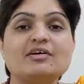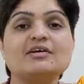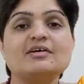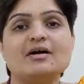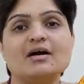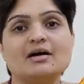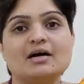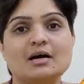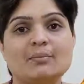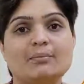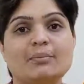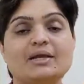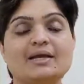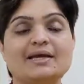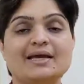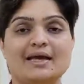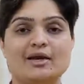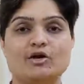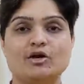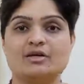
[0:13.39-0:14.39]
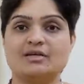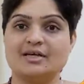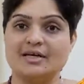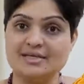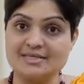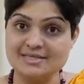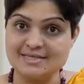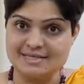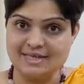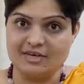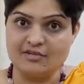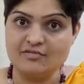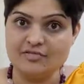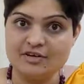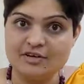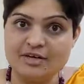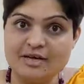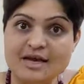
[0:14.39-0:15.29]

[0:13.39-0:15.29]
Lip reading: a couple cannot conceive,